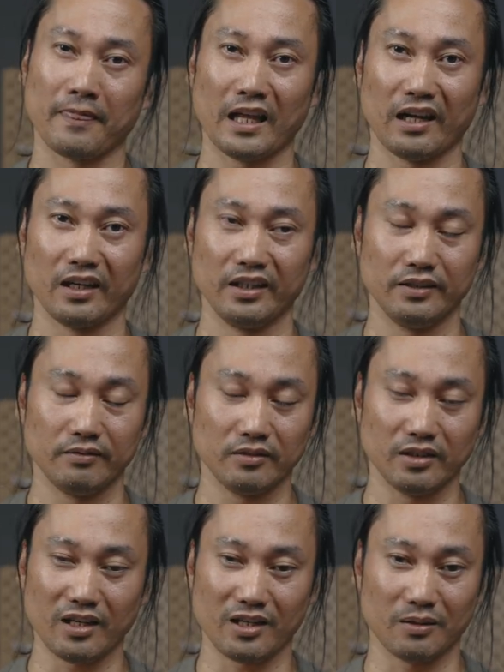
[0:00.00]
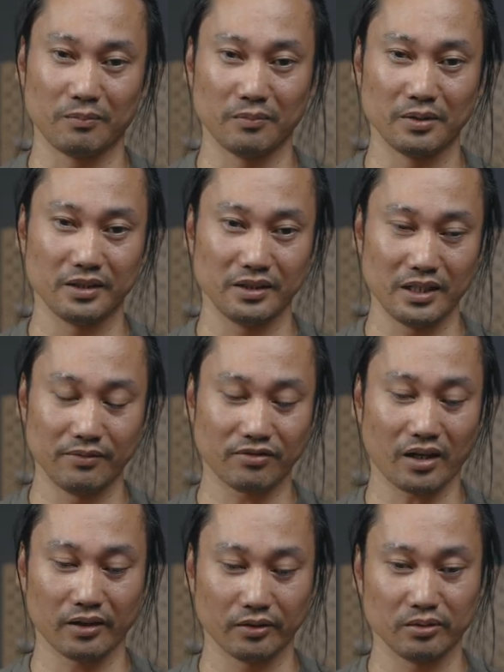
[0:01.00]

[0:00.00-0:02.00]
I am a fan